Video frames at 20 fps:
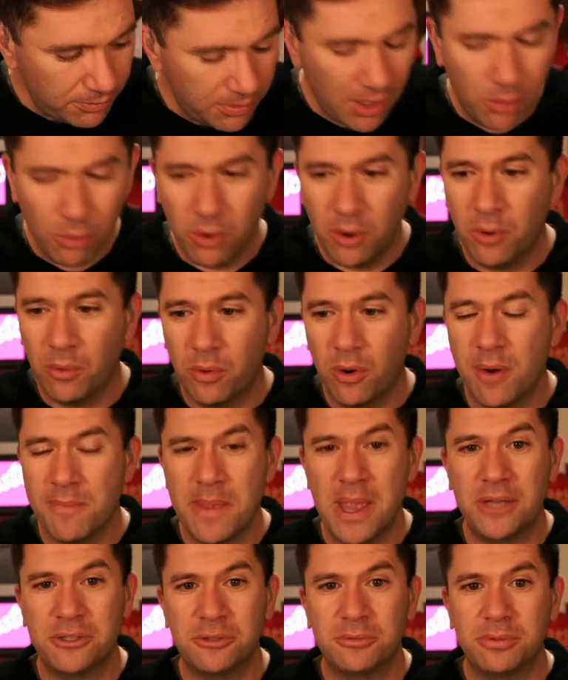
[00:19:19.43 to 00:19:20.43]
were a
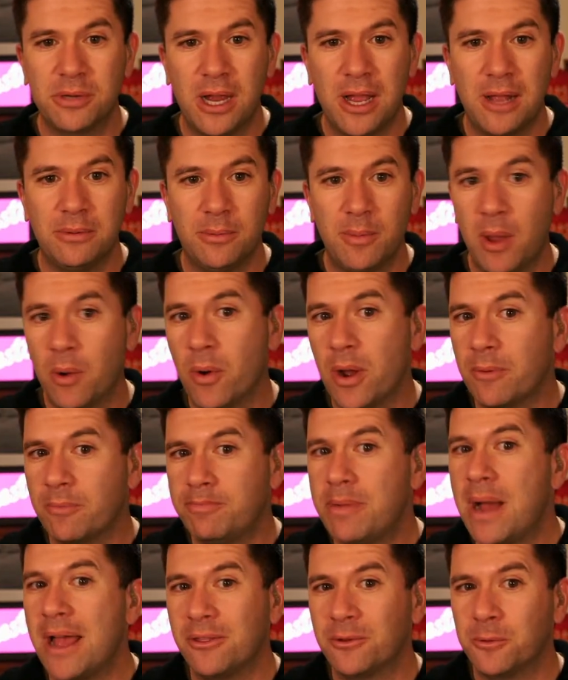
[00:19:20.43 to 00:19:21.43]
major problem. And
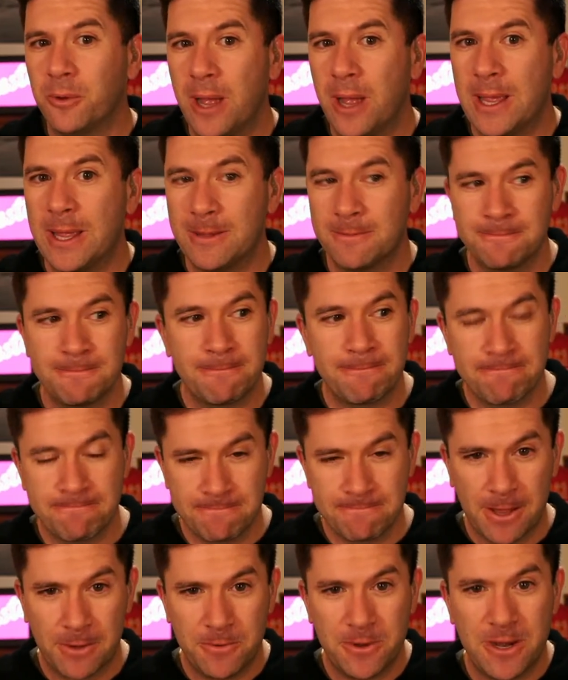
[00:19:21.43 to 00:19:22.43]
by the way,
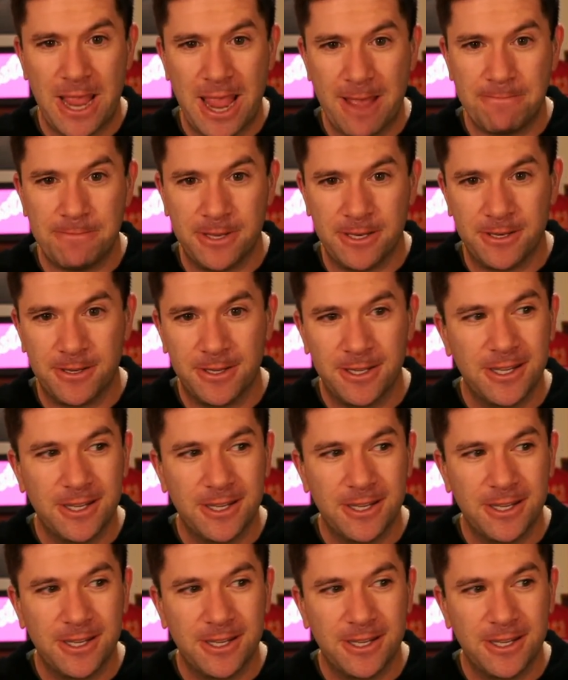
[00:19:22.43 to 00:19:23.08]
what happened?